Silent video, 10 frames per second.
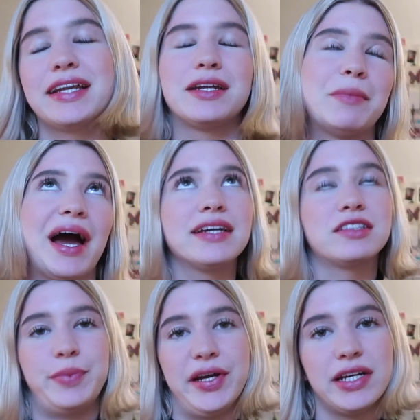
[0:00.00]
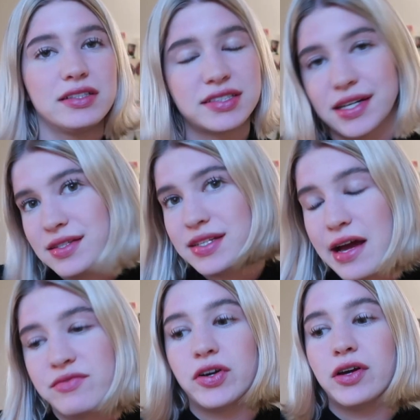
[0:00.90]
and in my experience, that's
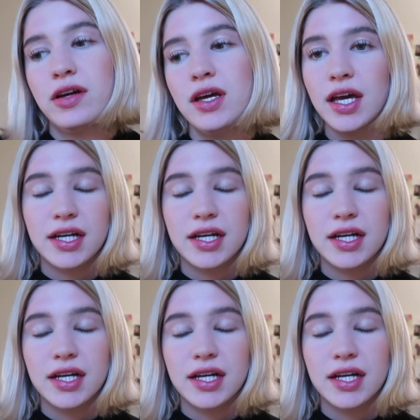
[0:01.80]
never